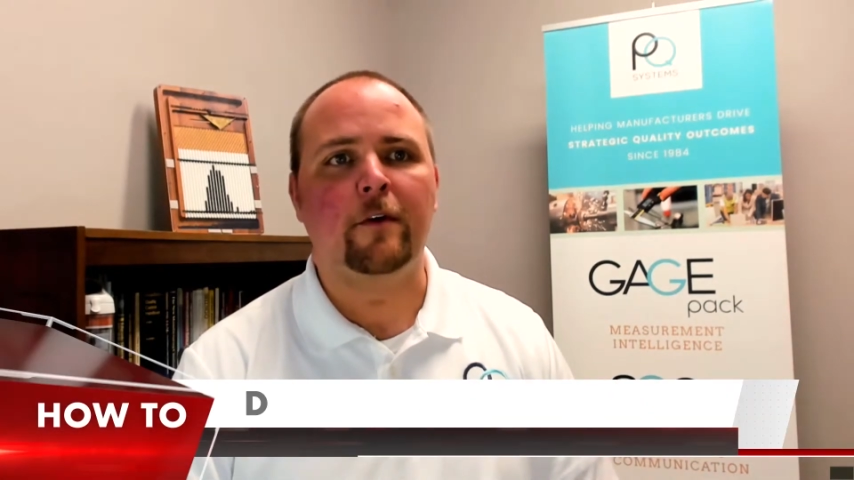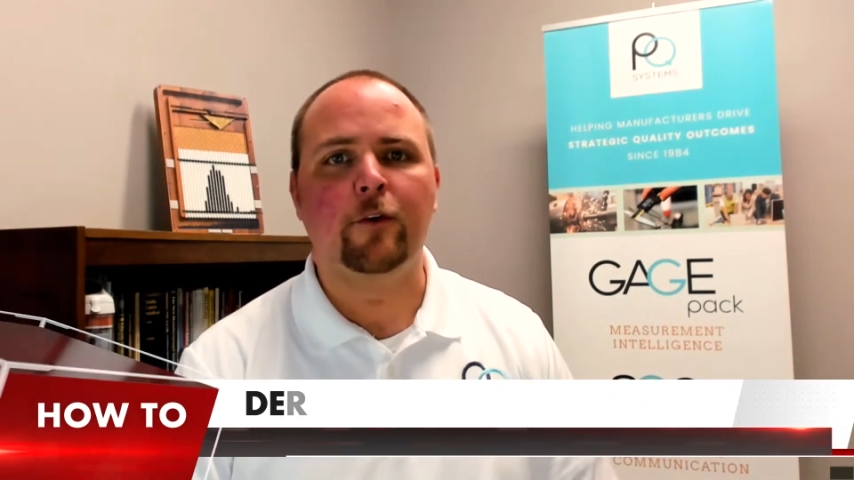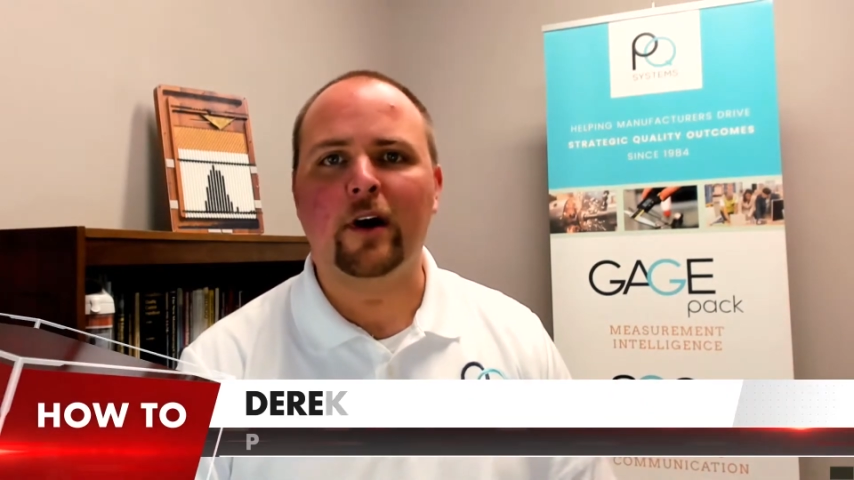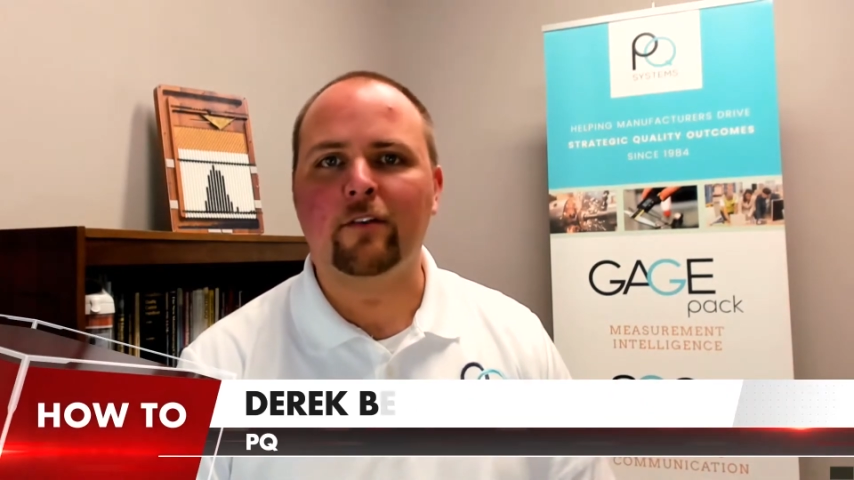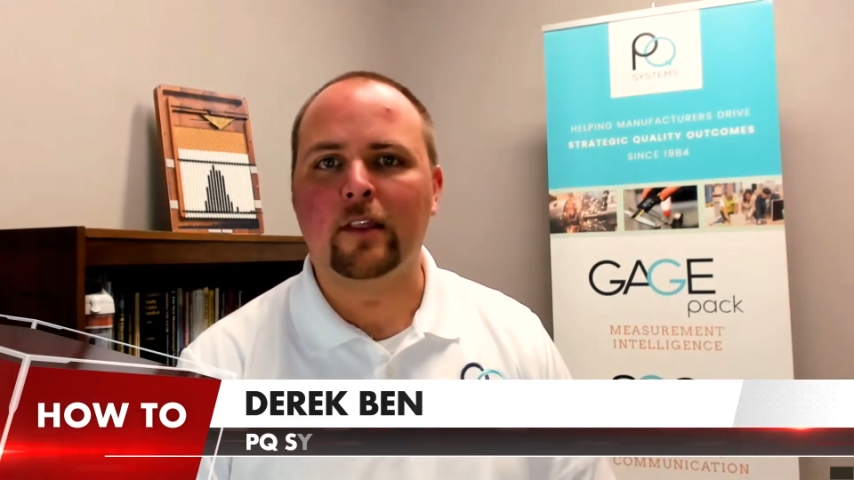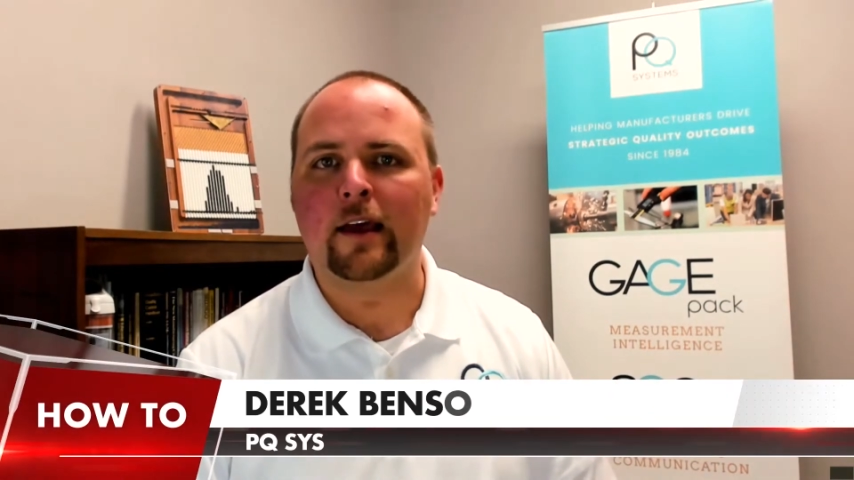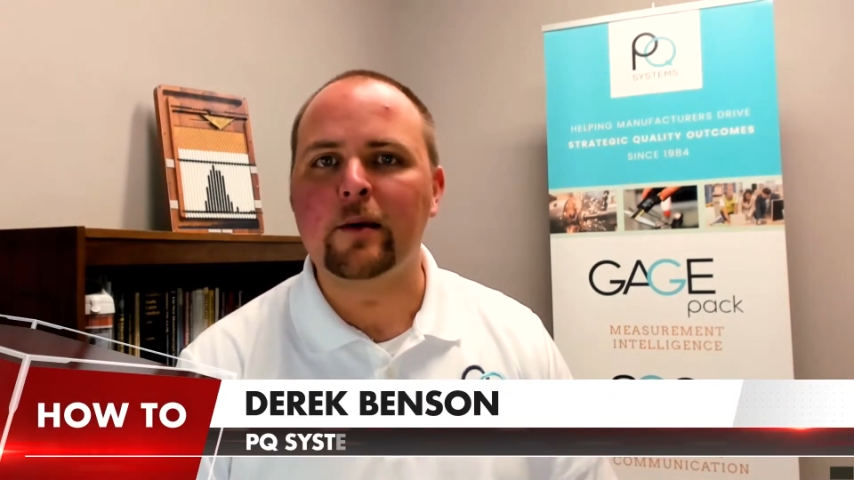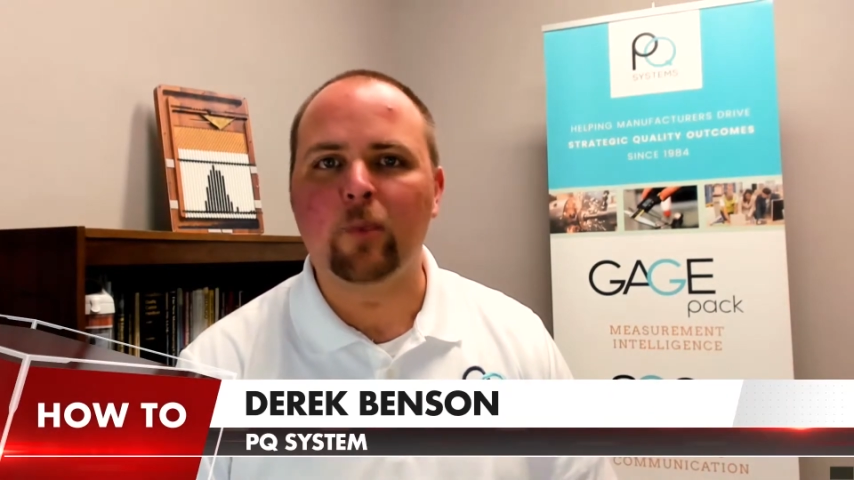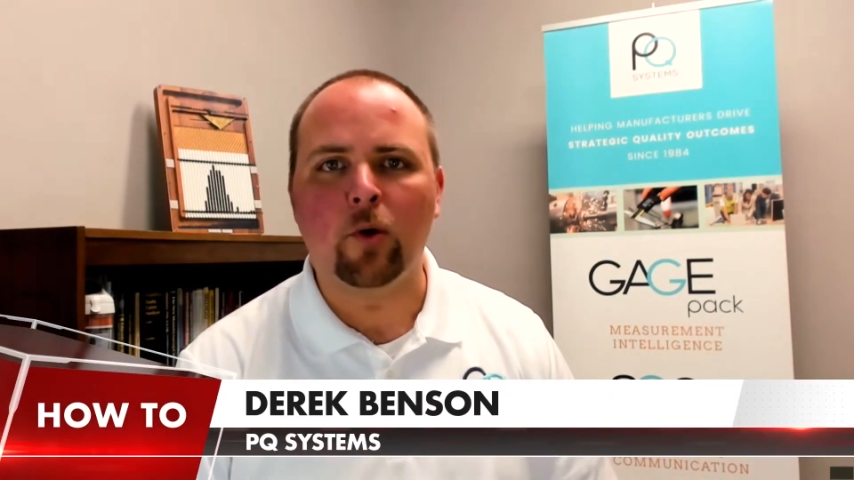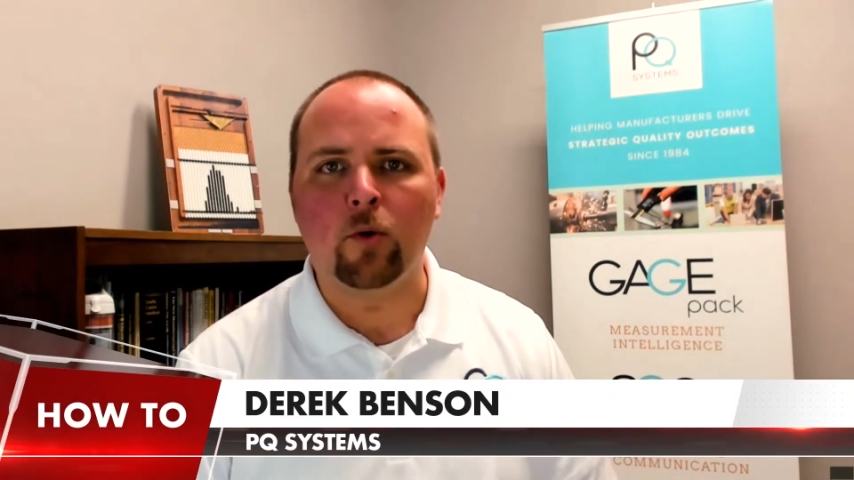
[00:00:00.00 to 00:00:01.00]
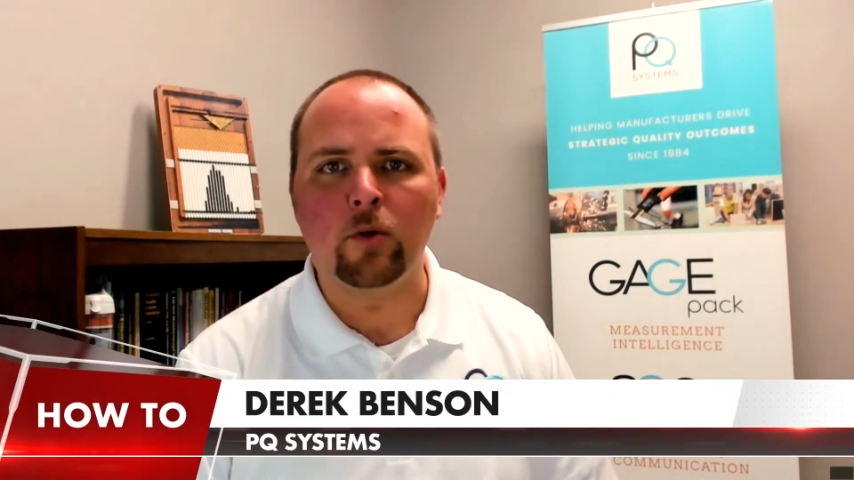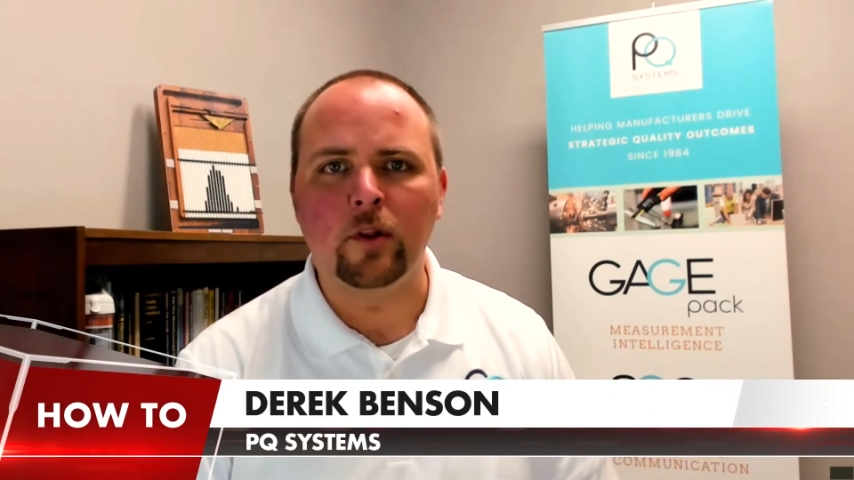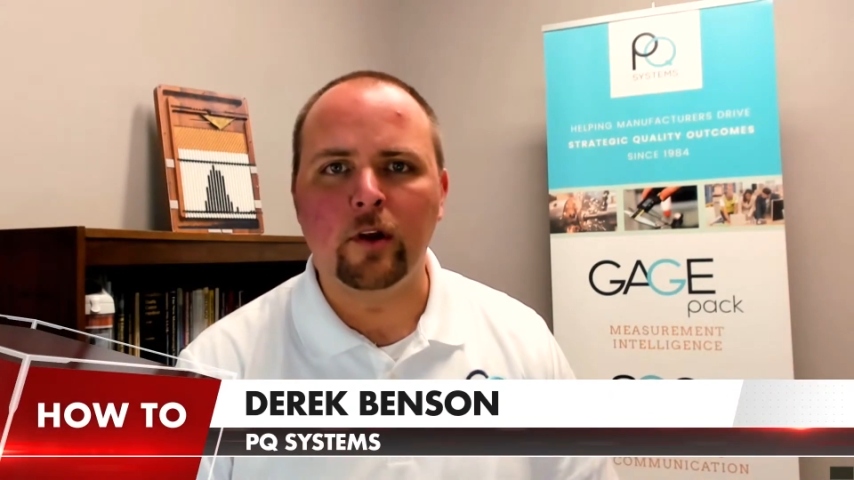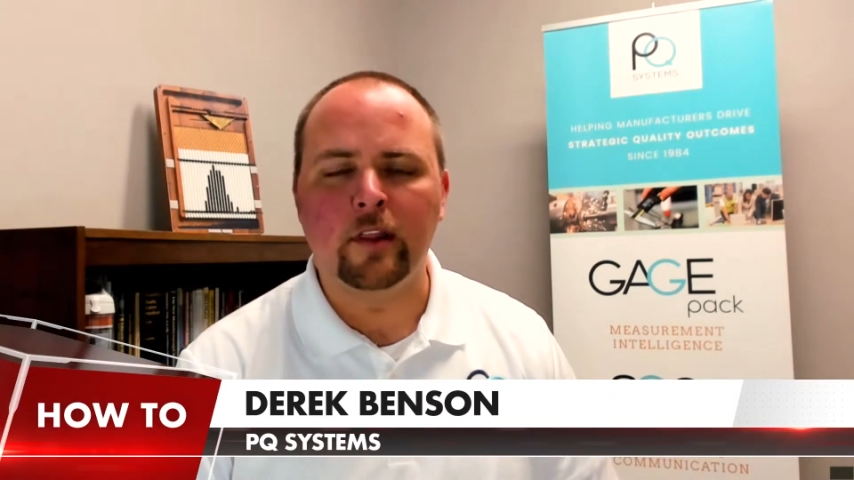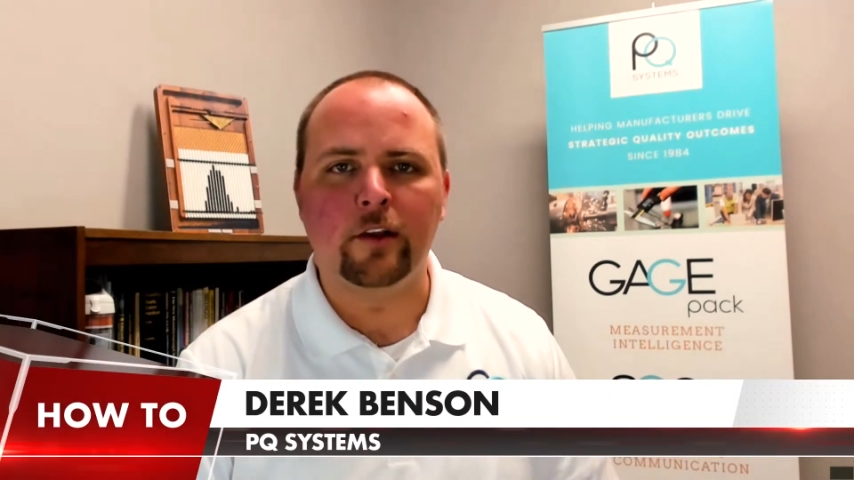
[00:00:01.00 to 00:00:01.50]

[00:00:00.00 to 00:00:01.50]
if you have a light pole